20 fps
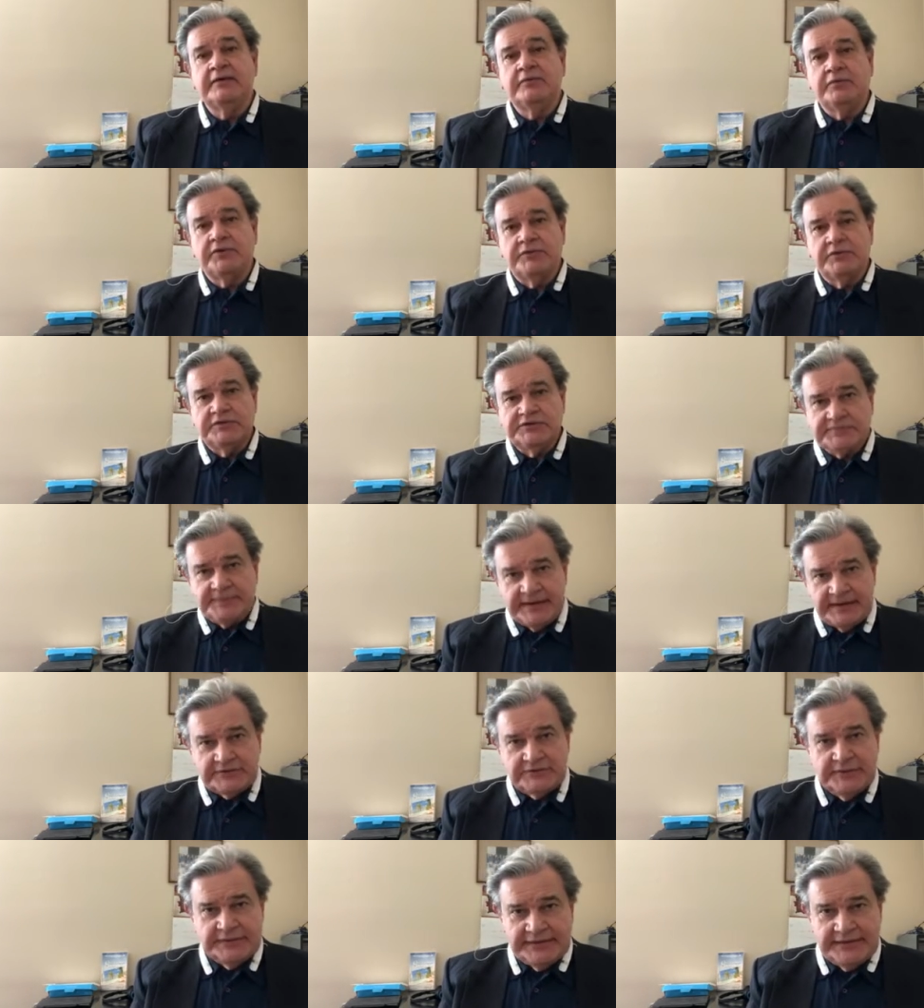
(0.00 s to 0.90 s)
with
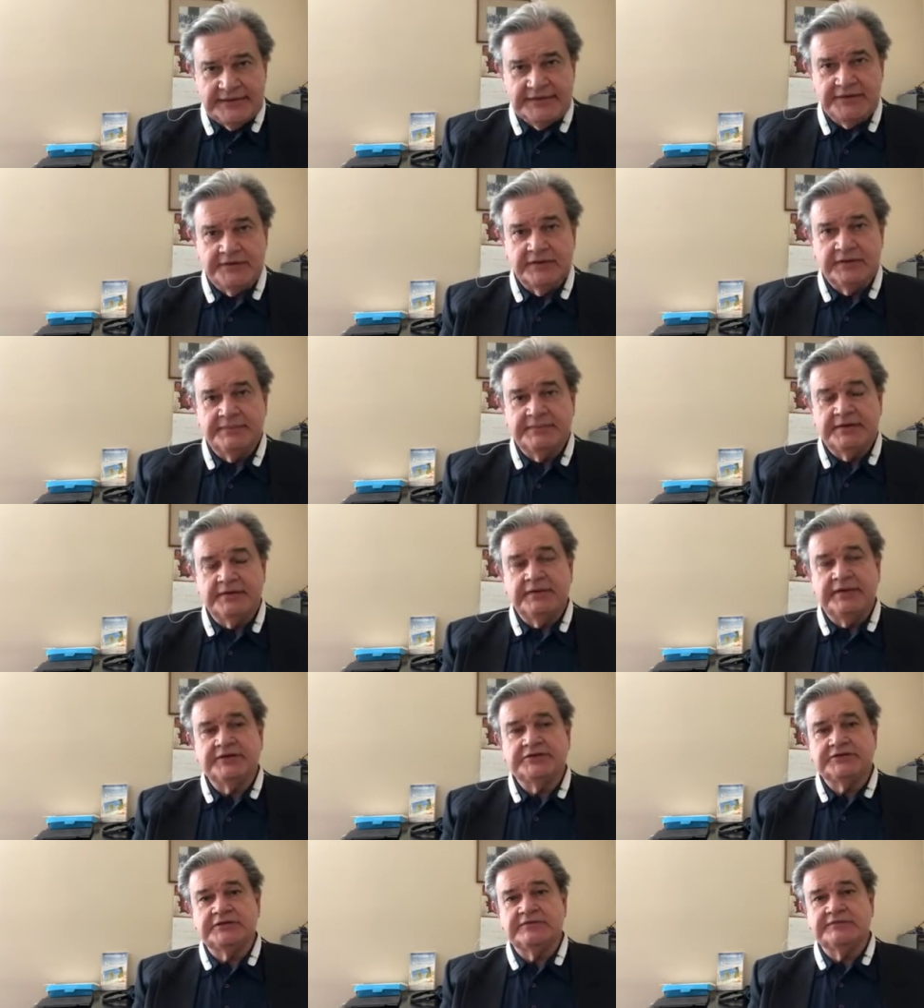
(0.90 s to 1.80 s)
respect to illegal
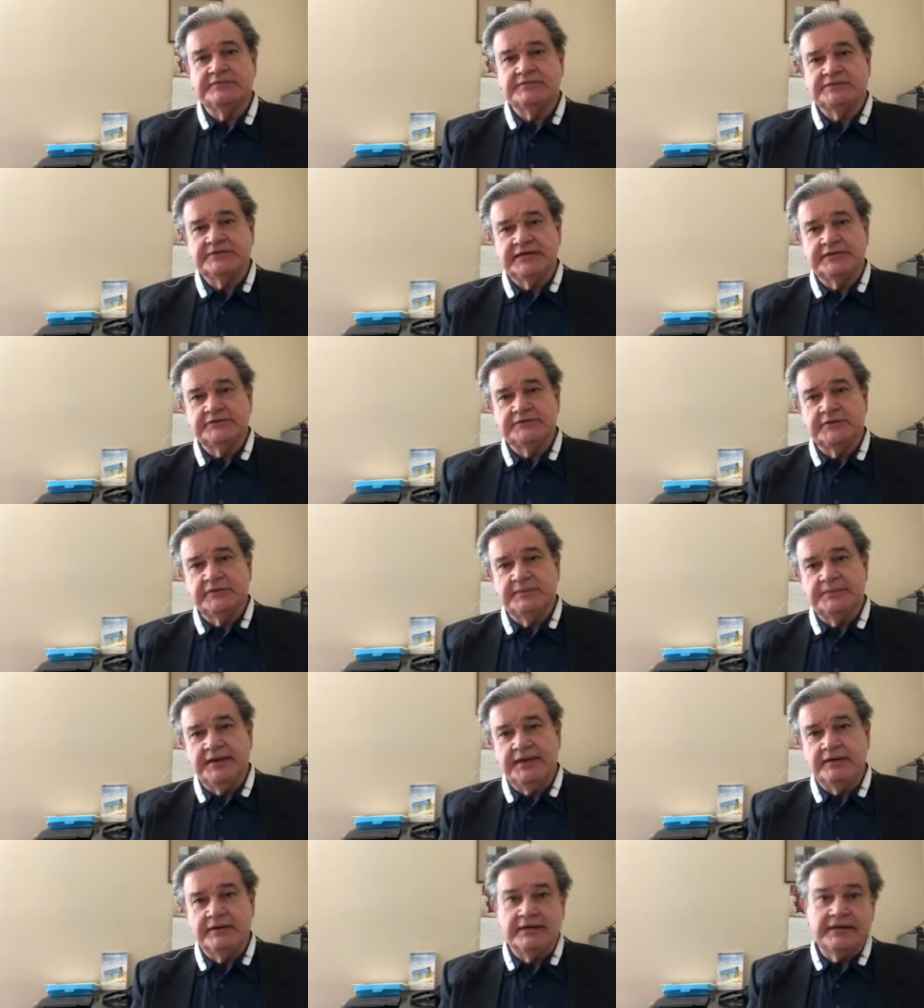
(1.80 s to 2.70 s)
immigration from Central
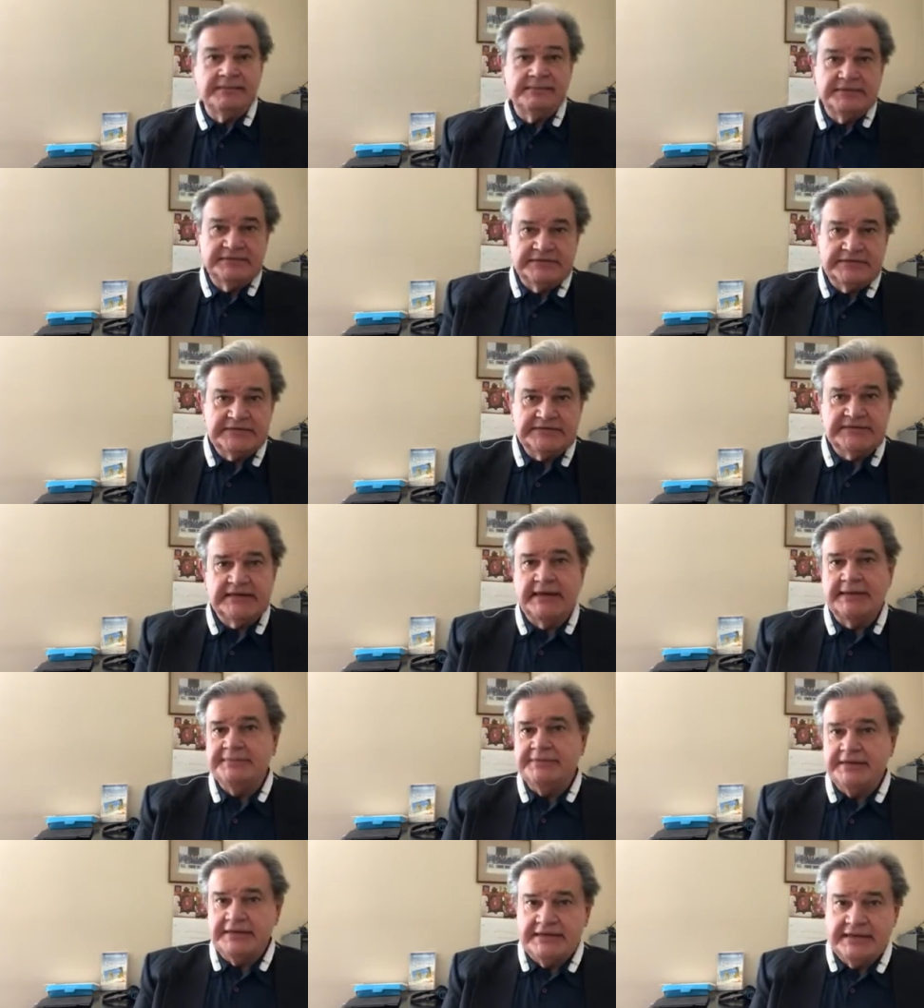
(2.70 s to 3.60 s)
America, but this
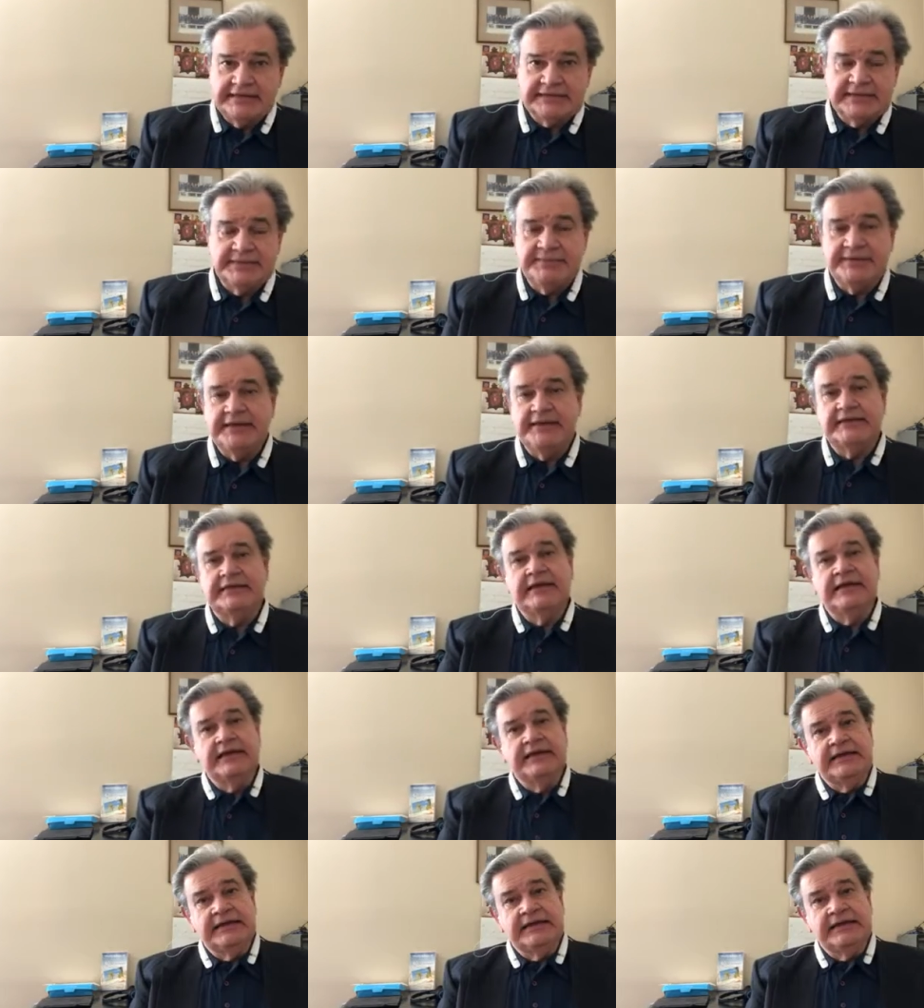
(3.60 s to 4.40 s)
time they let them in,